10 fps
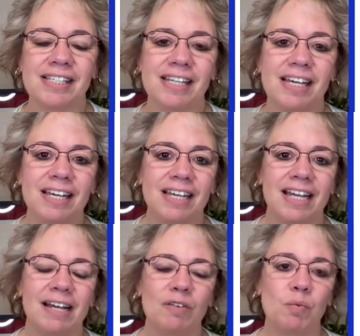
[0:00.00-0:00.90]
see
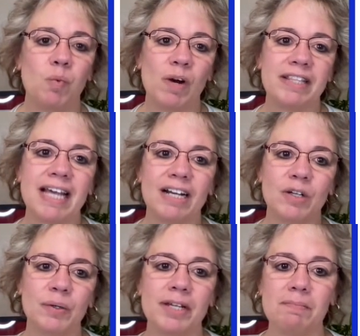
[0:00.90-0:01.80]
what that
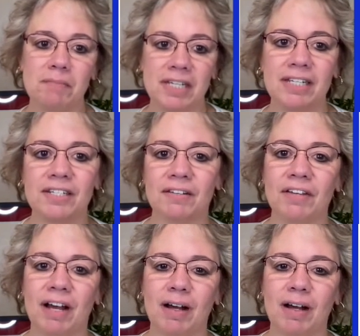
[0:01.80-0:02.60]
coding means